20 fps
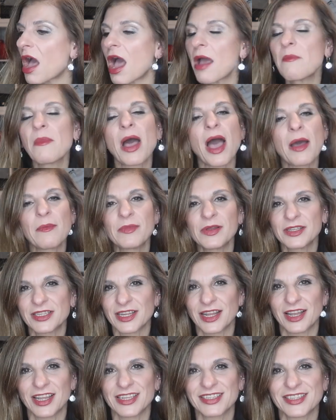I'm happy
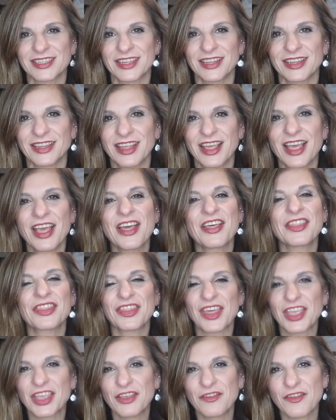to listen.
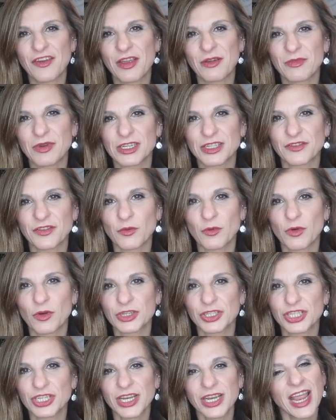Thank you very much for
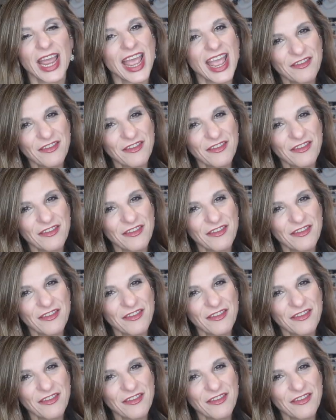watching.